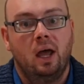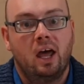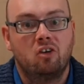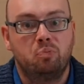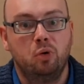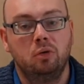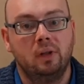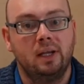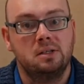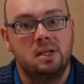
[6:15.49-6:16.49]
and I've put
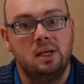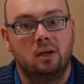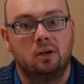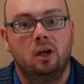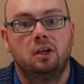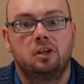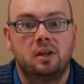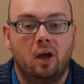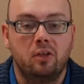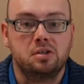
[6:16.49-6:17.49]
links here to
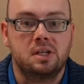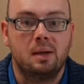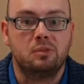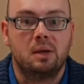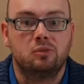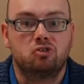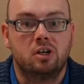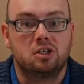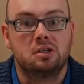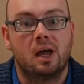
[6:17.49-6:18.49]
the other STEM
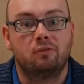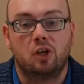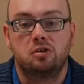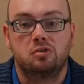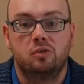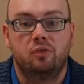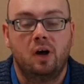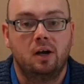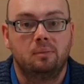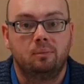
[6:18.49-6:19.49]
demonstrations that I've done so
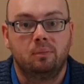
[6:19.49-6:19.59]
far.